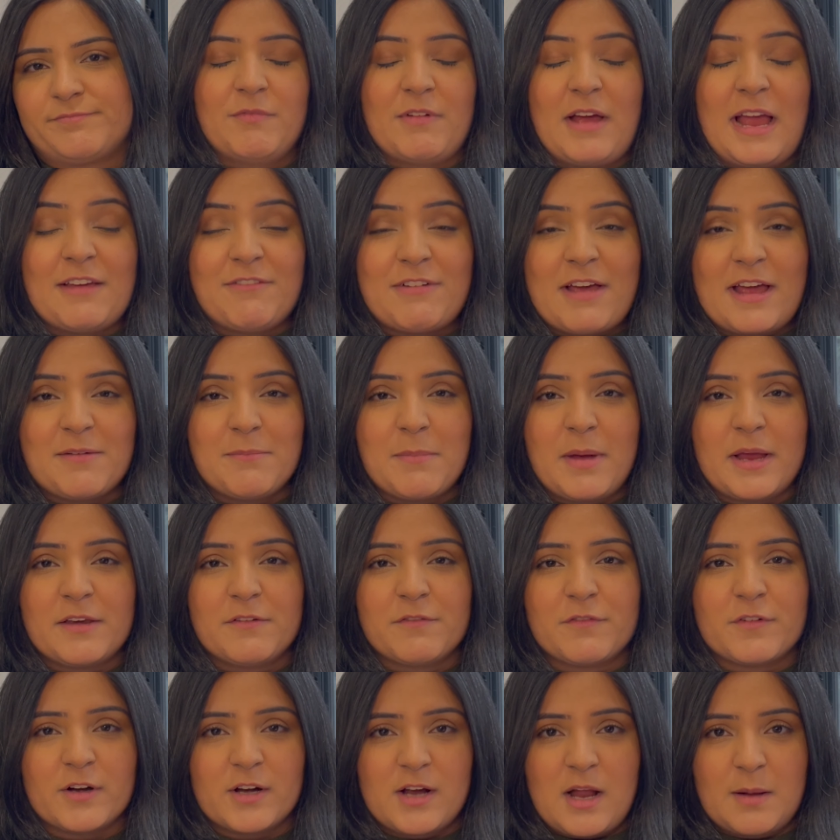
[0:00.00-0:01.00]
I've had mine
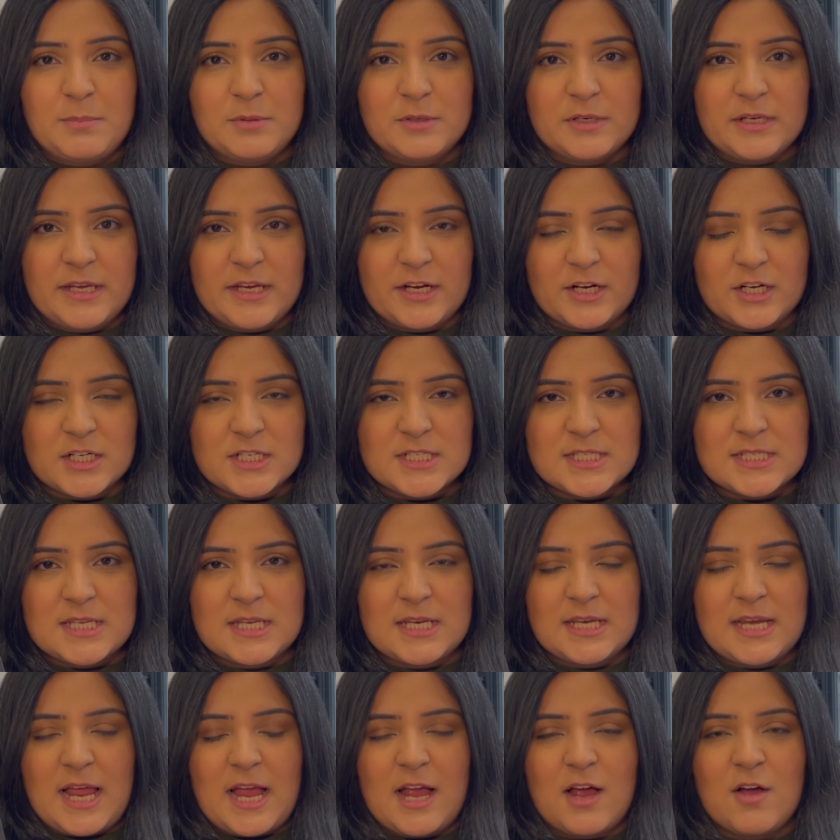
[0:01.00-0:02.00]
for a couple of years
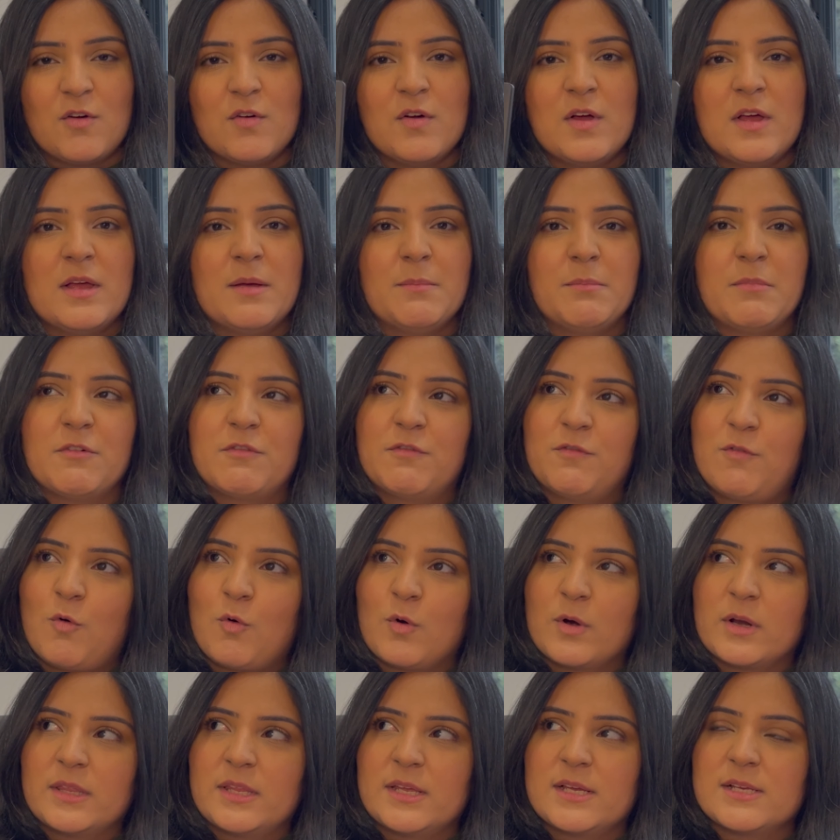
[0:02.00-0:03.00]
now.
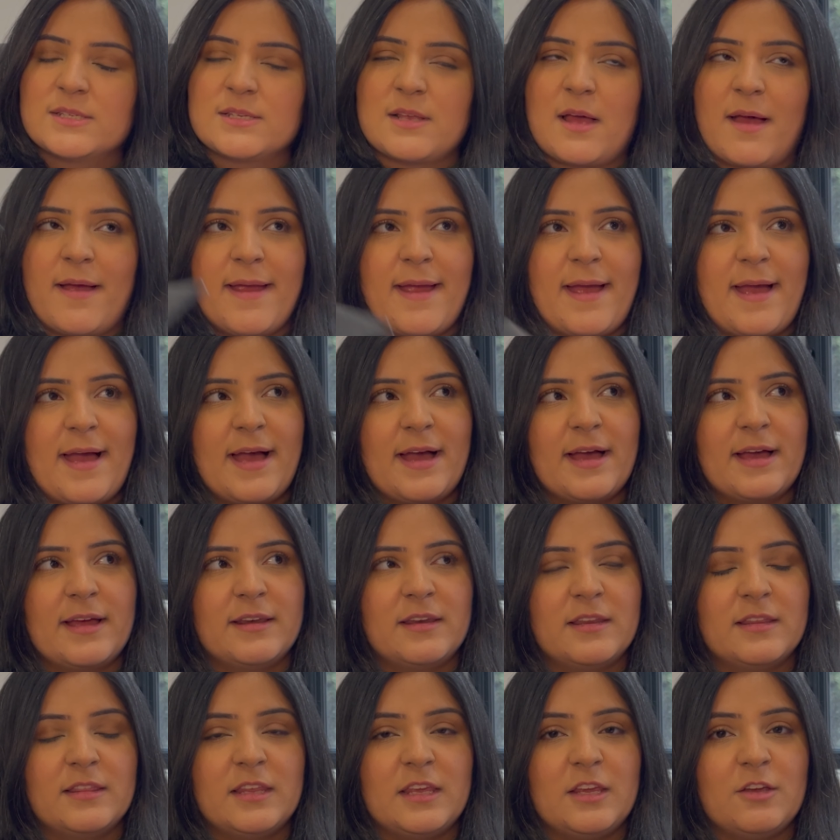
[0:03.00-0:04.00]
Before this, I had
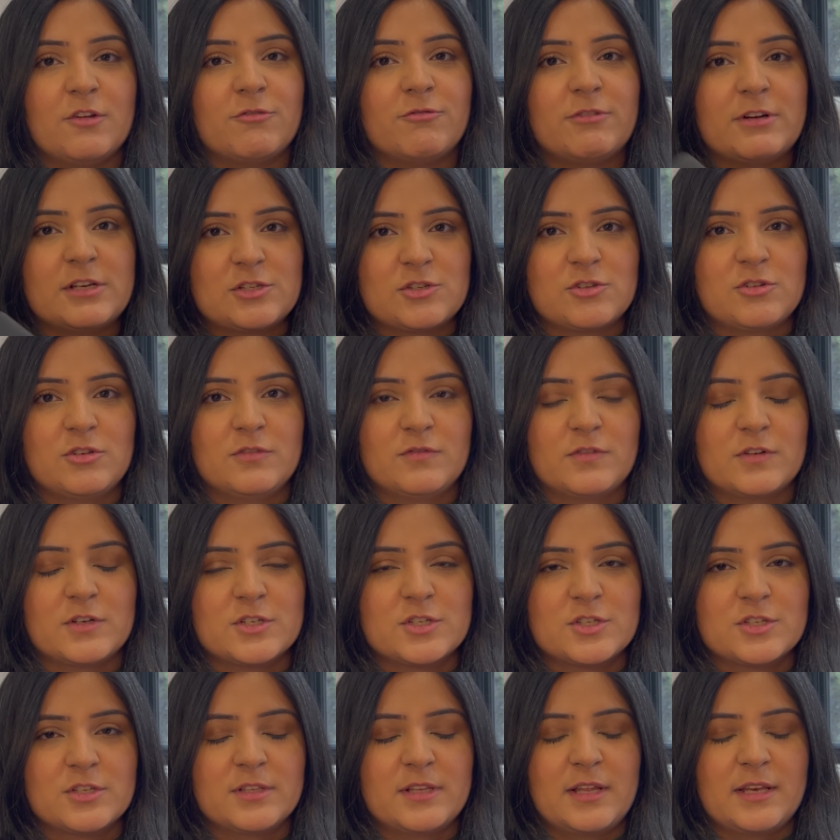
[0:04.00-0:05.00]
the original
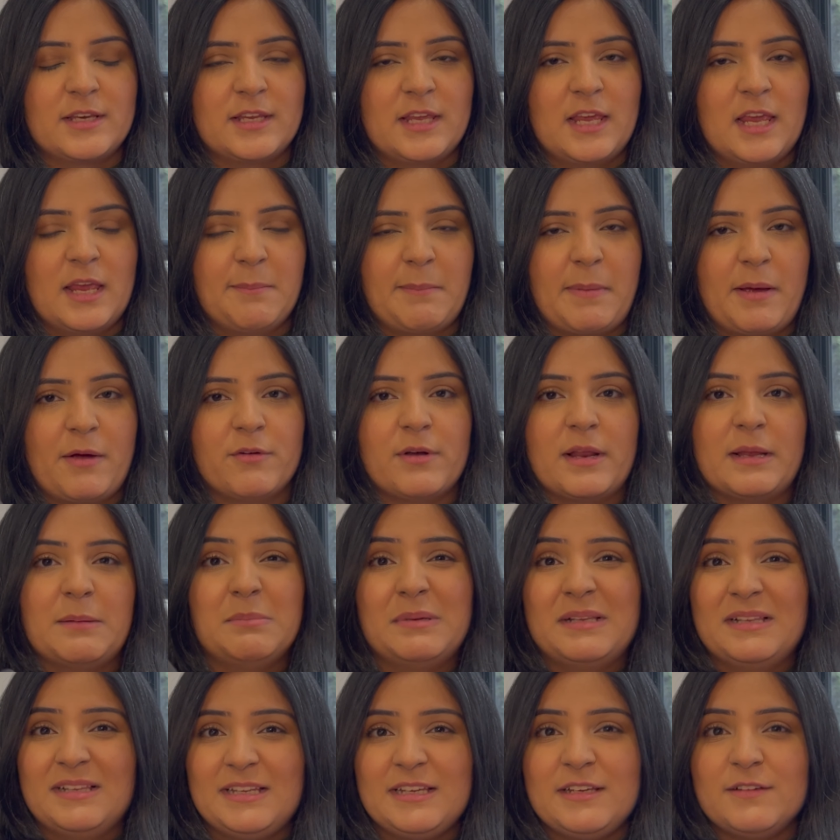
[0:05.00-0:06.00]
version that came out, I
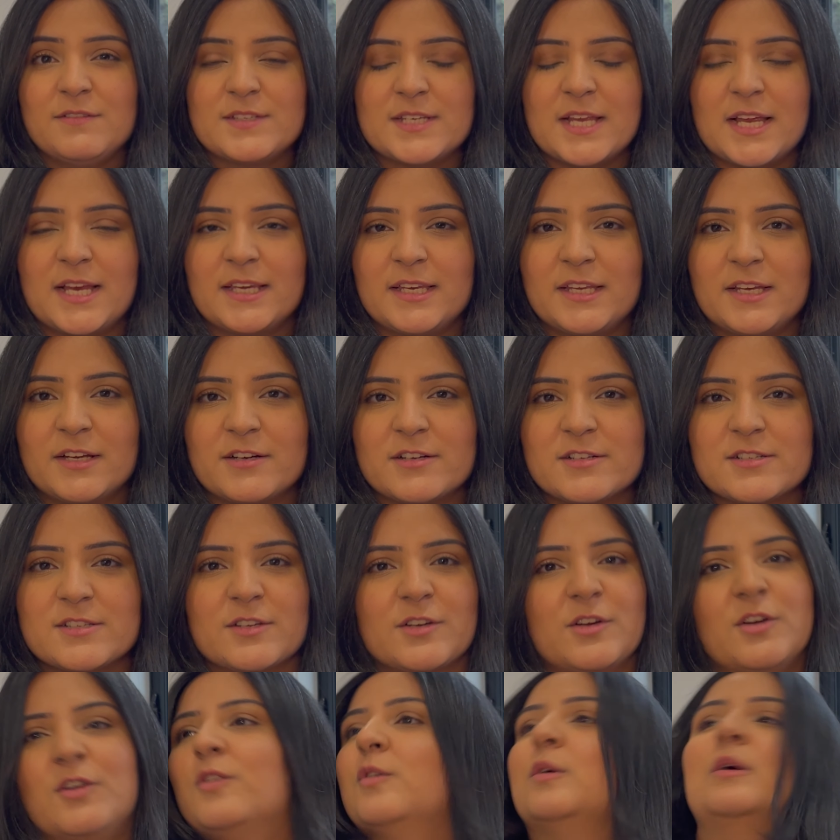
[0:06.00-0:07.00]
believe, 10 years
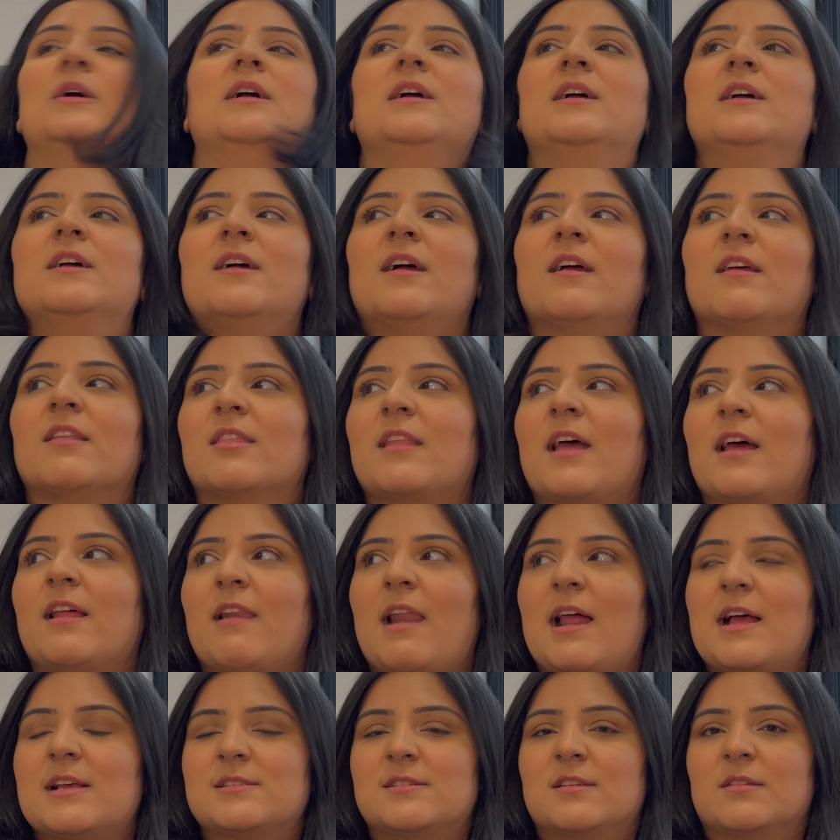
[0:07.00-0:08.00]
ago, and that
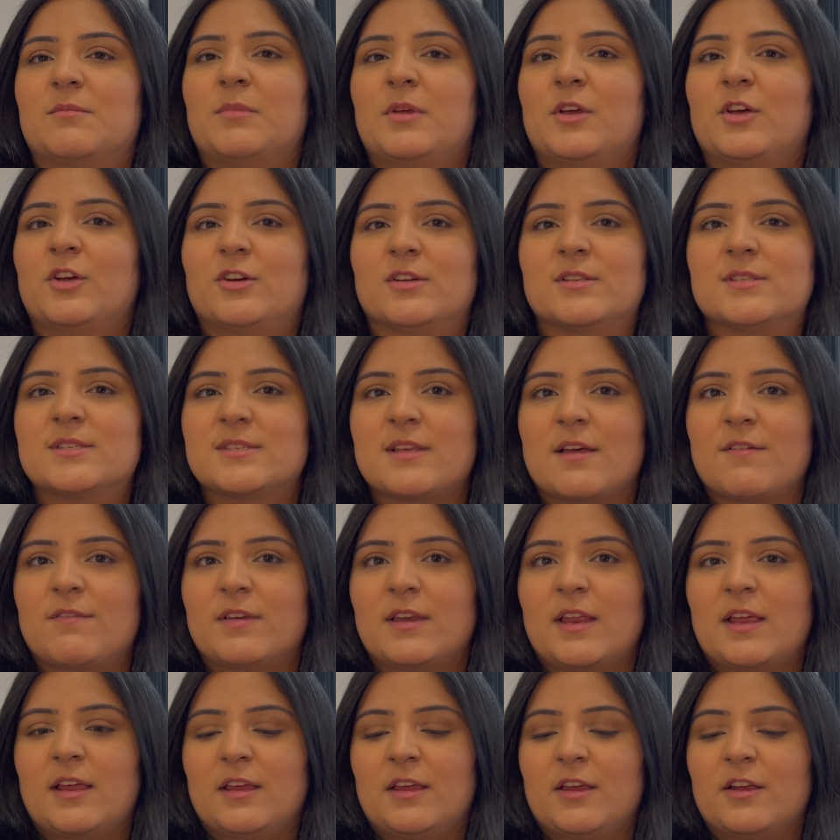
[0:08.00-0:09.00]
lasted me a good
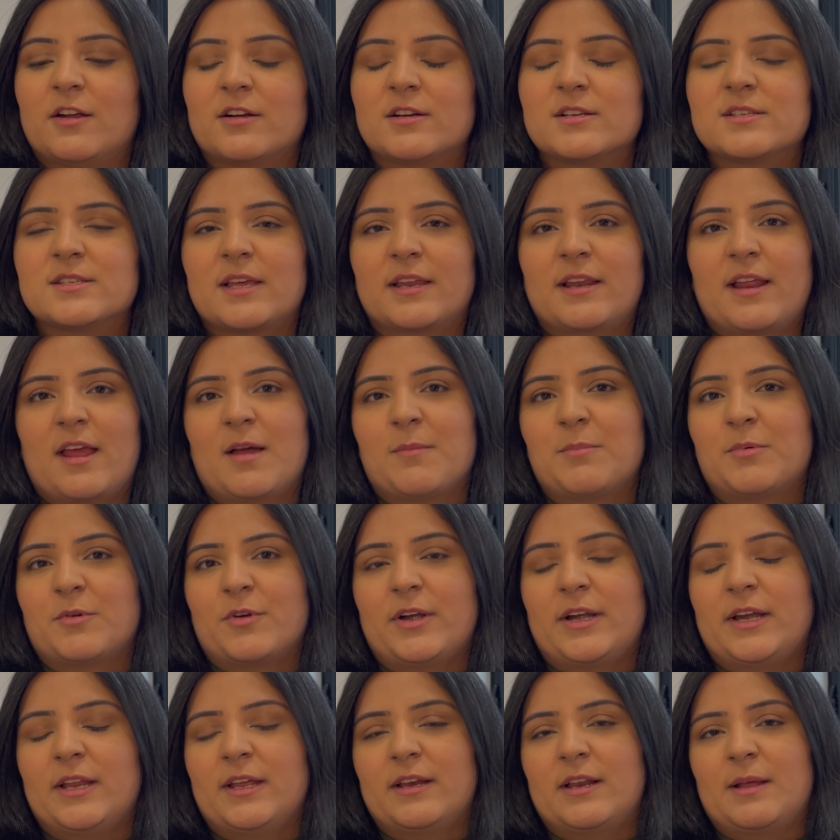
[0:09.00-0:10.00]
7-8 years. And I
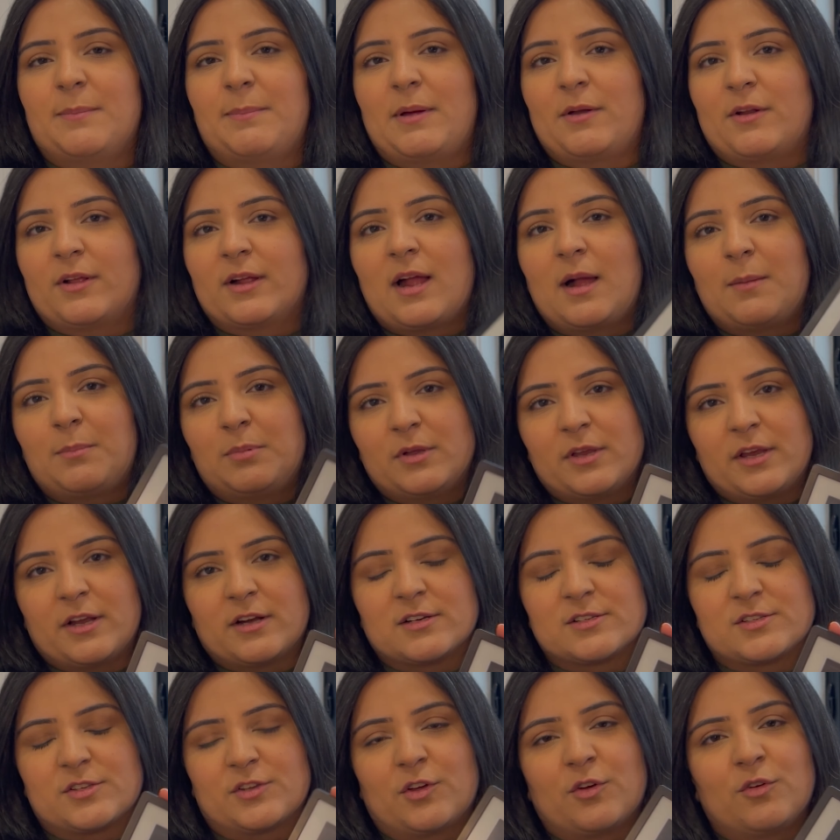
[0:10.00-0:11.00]
upgraded about a couple of
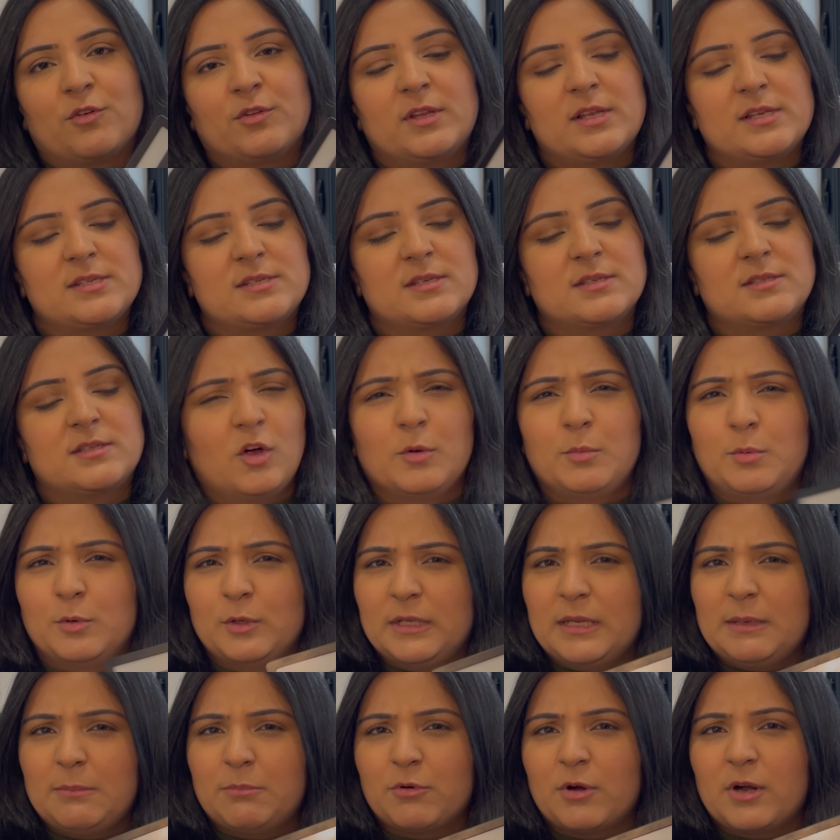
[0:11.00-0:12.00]
years ago. This is KOBO
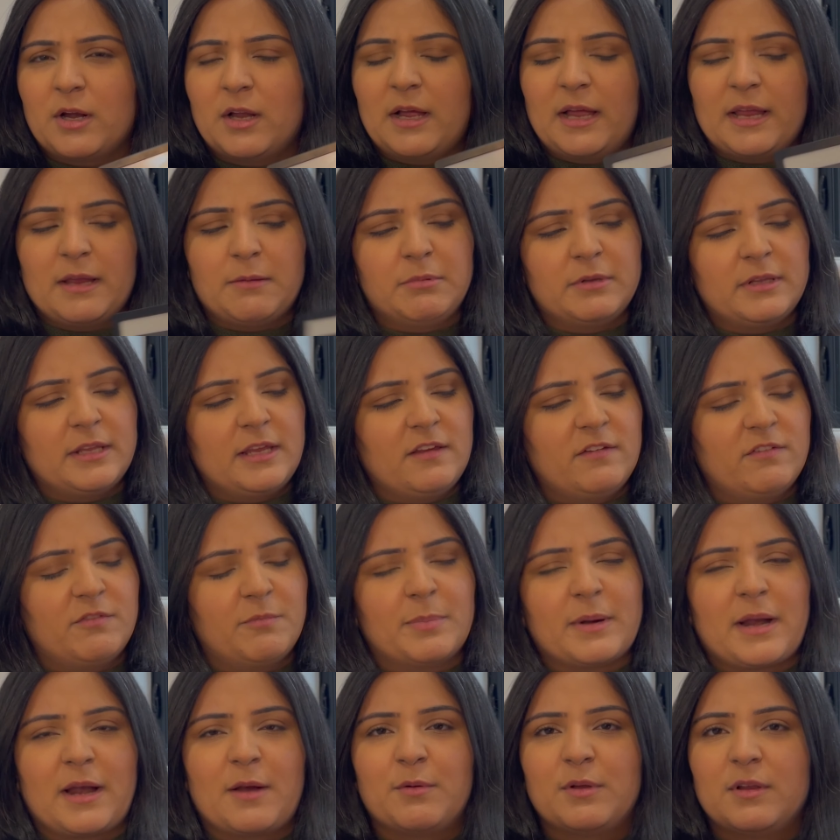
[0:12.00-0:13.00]
Libra, I believe,
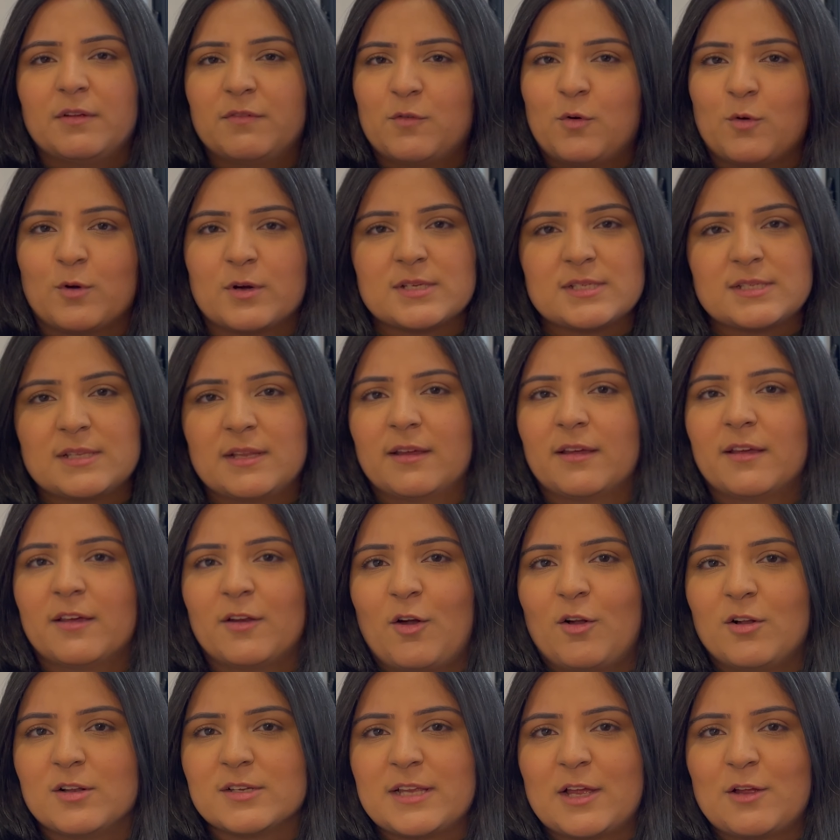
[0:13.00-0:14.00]
but I will of course link it
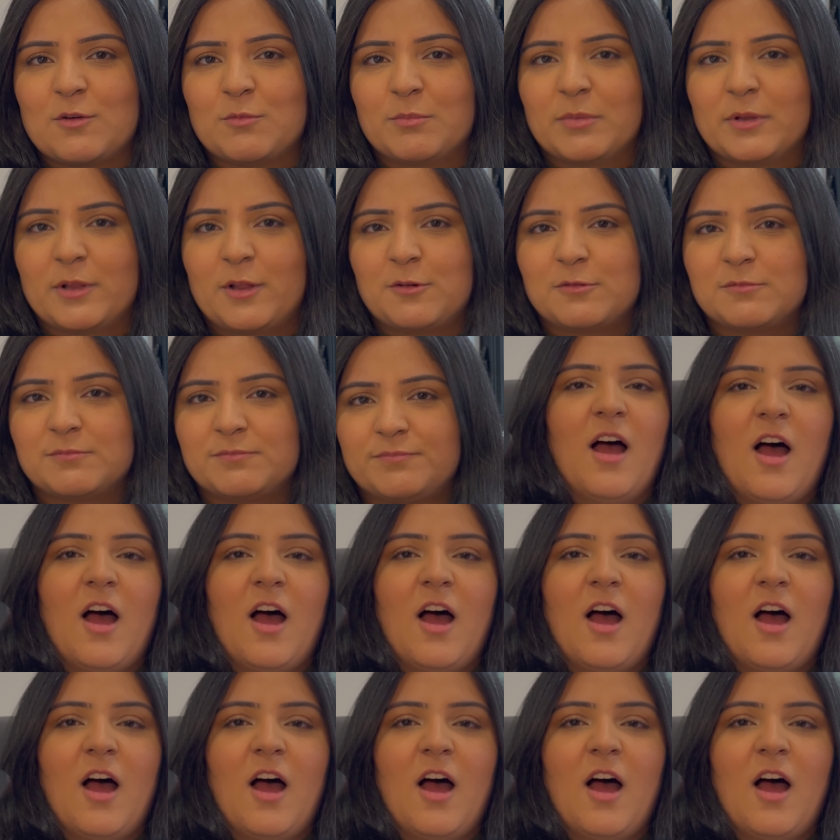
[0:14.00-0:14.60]
all down below.